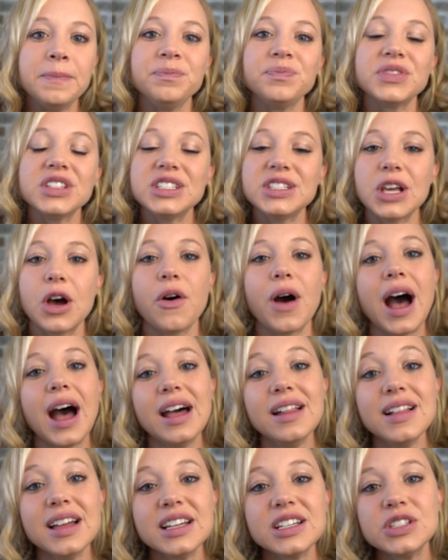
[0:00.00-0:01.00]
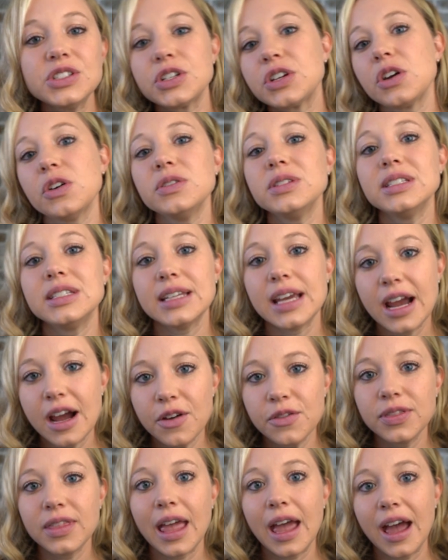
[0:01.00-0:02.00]
So I like to go
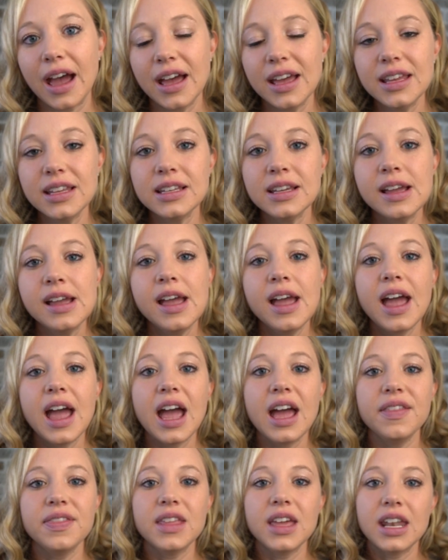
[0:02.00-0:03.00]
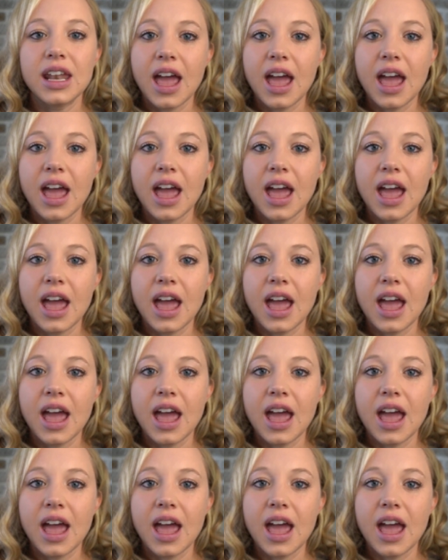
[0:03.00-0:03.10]
down that. And then